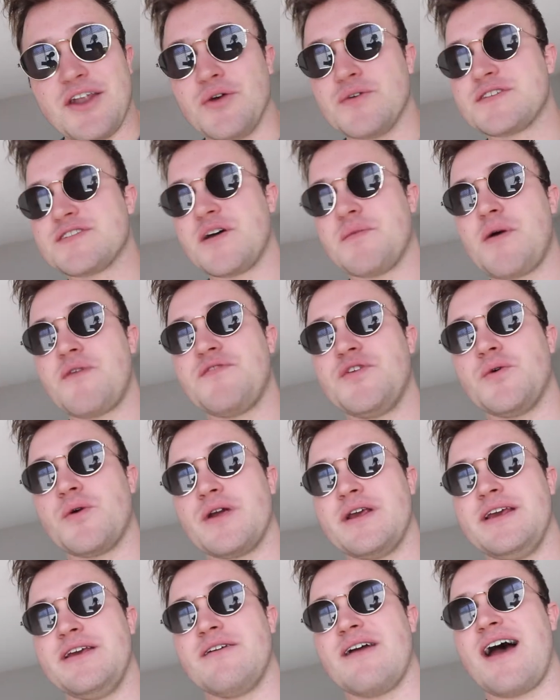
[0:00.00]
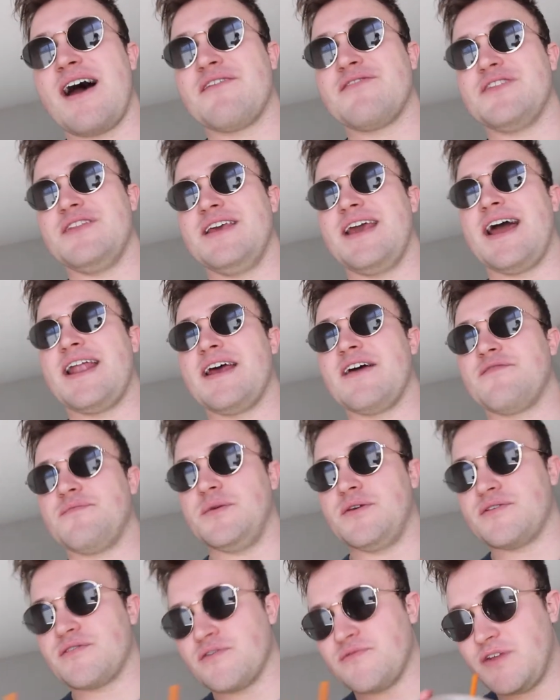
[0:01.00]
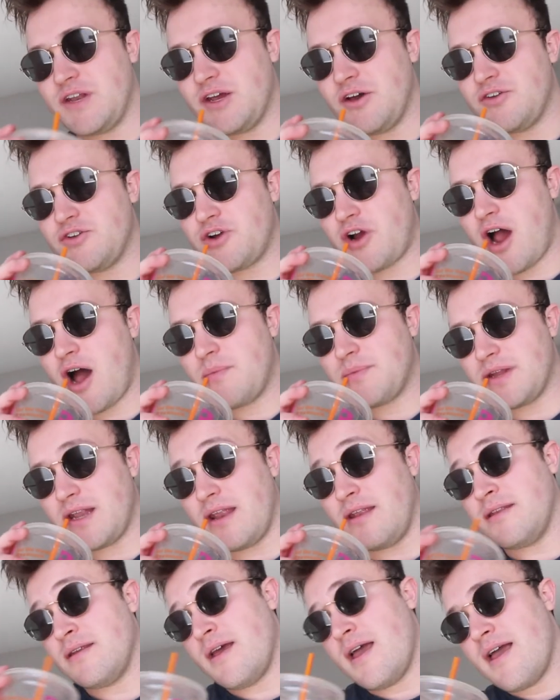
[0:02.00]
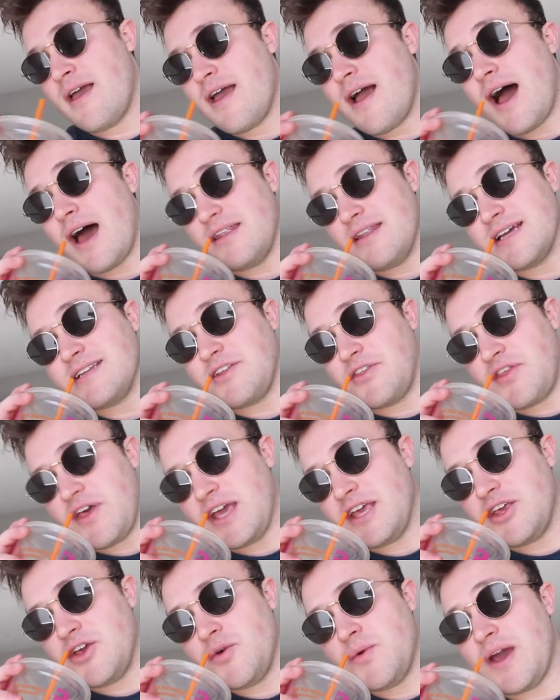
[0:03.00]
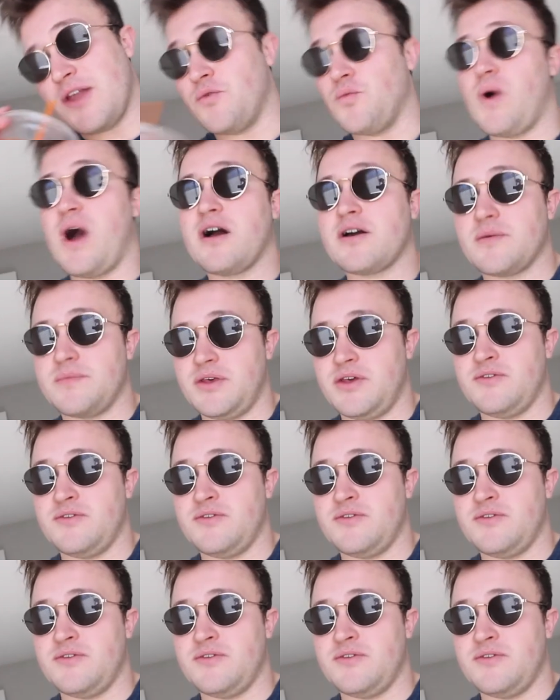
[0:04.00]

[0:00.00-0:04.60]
I know some of you are here after the NF music video dropped, and I'd like to thank you and welcome